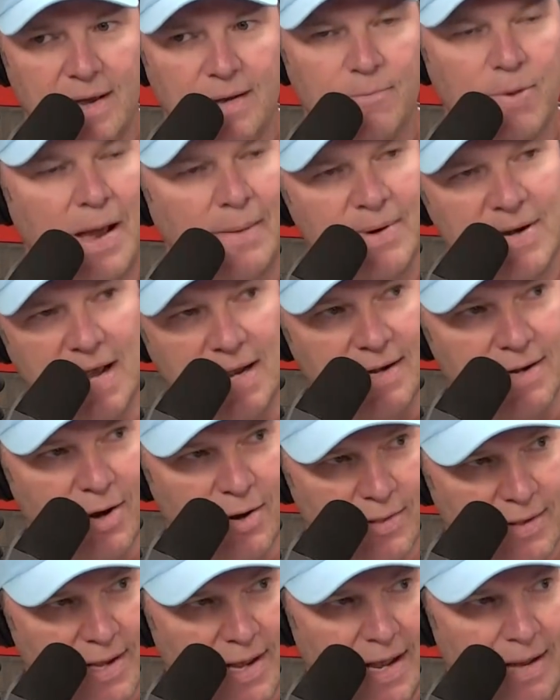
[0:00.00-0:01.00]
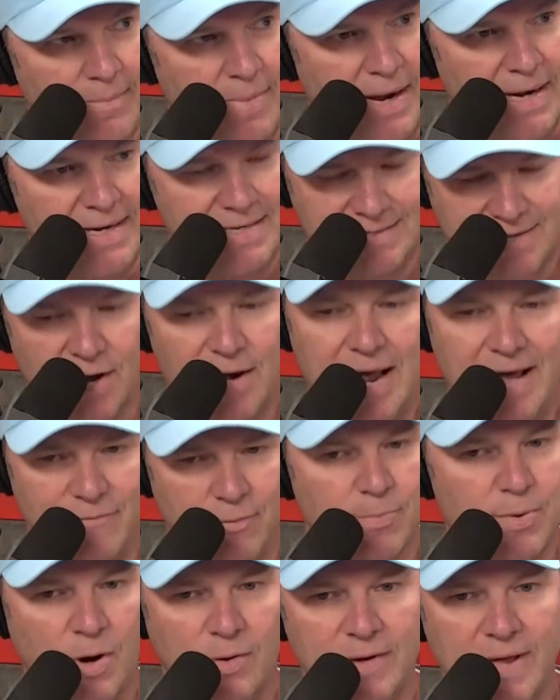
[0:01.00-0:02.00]
Probably not going to go to the combine. He's going to have a
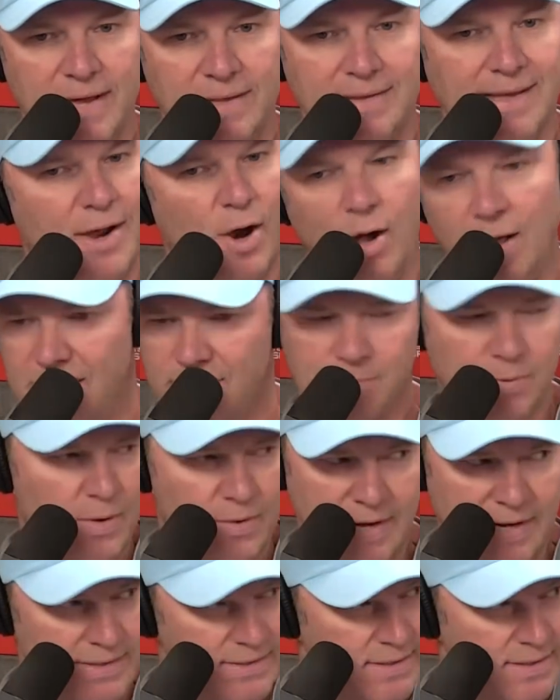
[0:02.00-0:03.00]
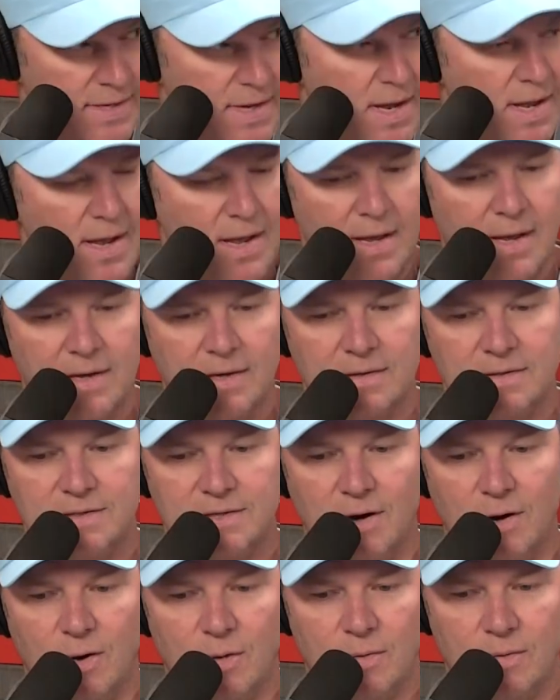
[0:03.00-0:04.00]
pro day. They all have pro days. Right.
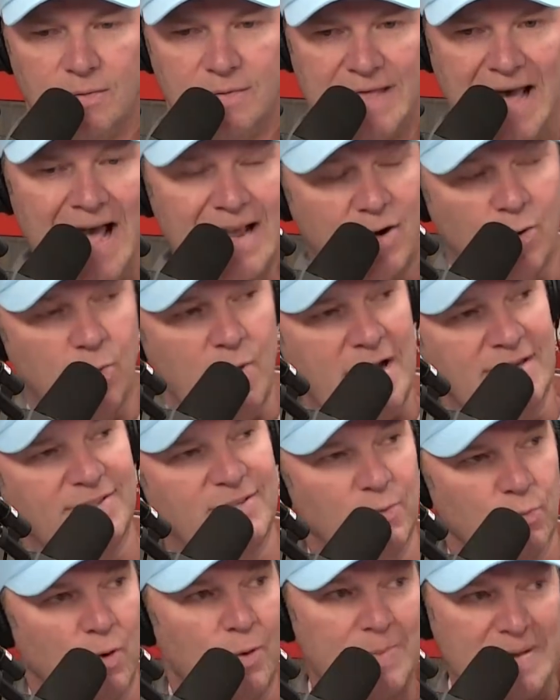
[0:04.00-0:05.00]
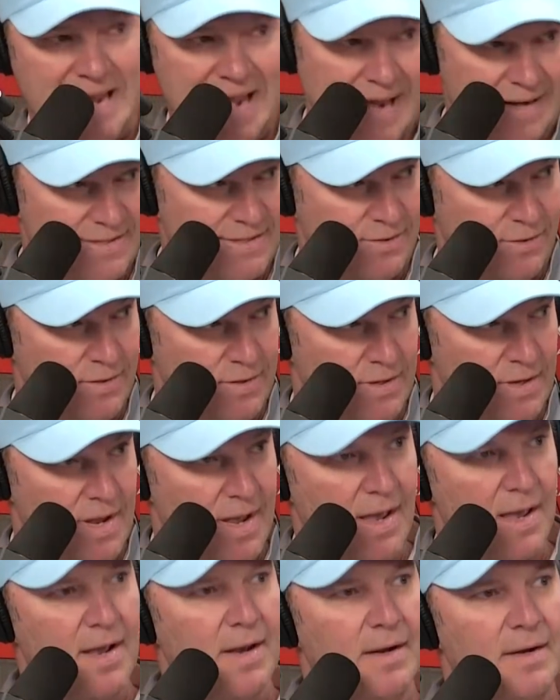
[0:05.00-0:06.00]
So that question will be answered.
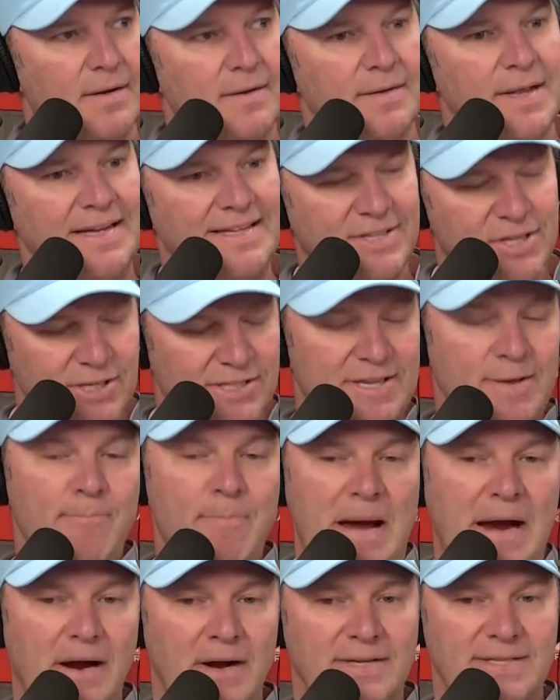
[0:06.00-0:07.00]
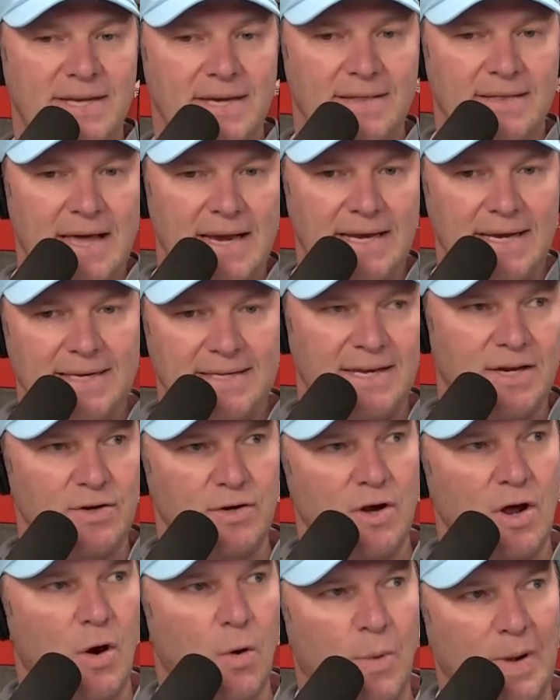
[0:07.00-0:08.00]
Of course. It's just embarrassing that he didn't
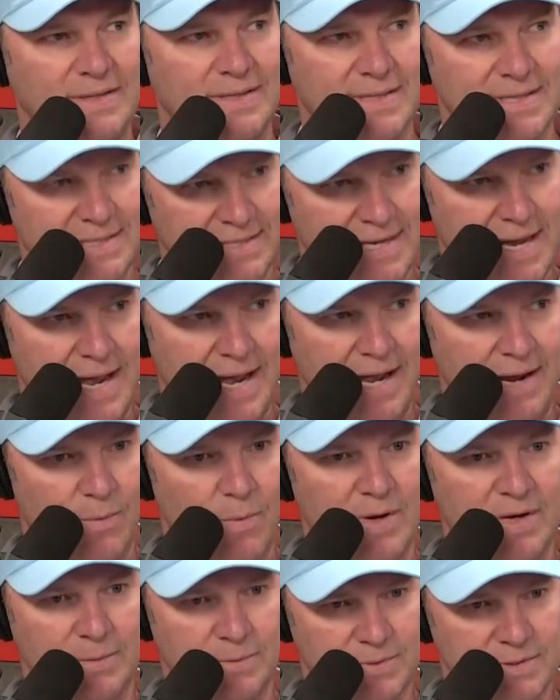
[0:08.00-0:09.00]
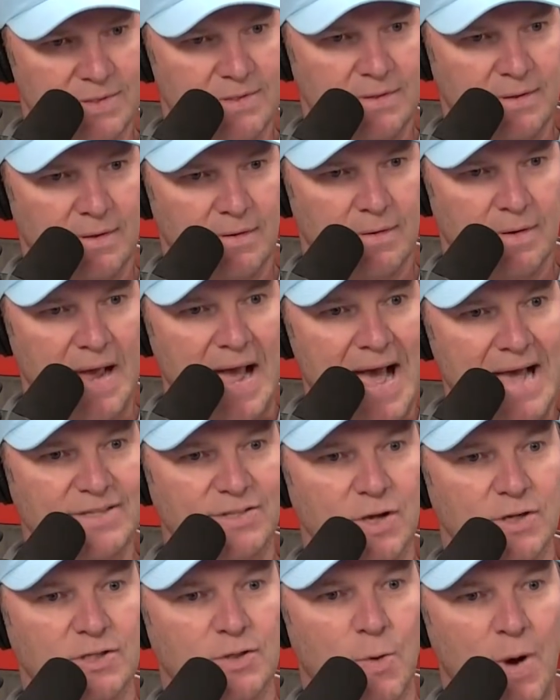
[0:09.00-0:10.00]
know what to say when he was he was asked
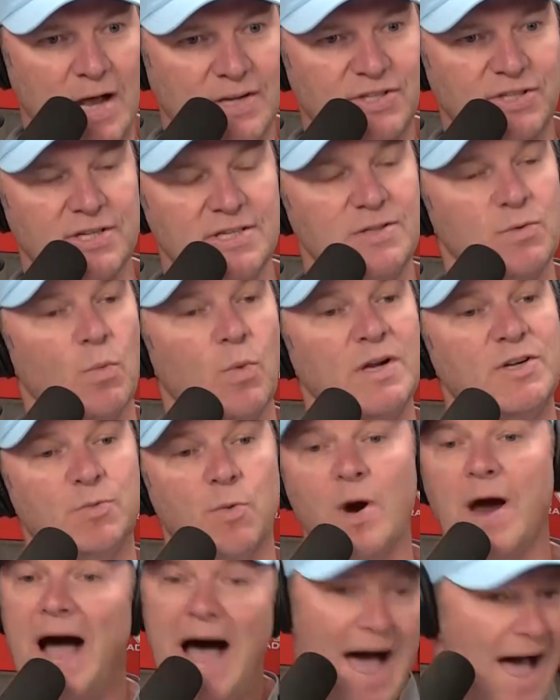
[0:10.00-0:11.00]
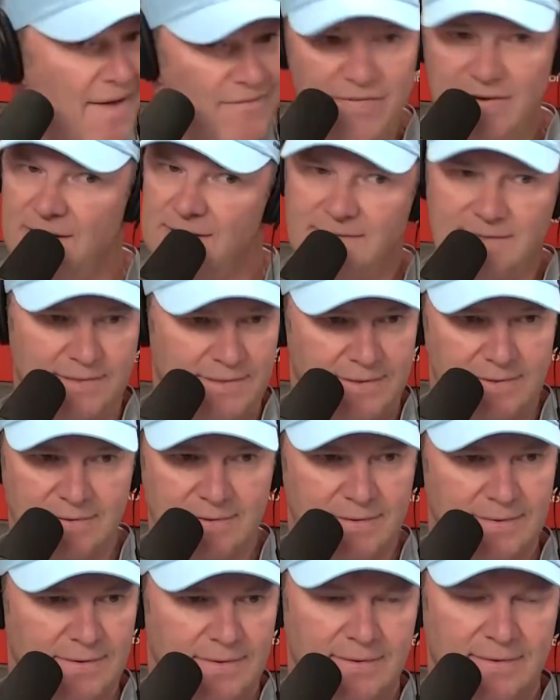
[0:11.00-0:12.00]
those questions, which were obvious. But
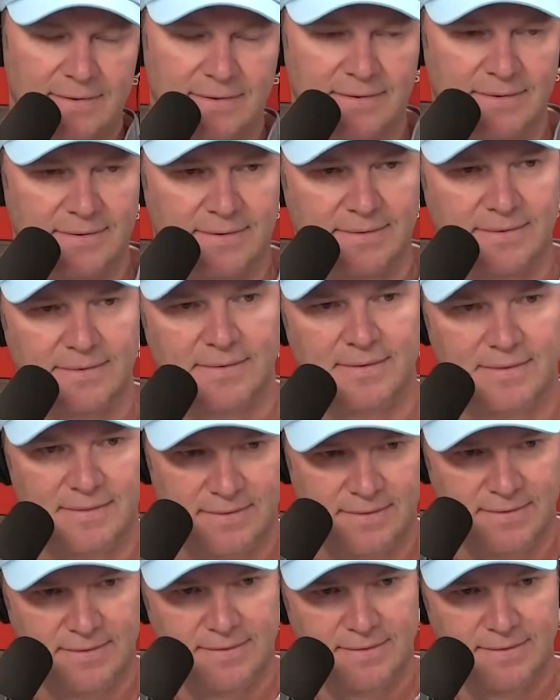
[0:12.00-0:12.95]
he knows.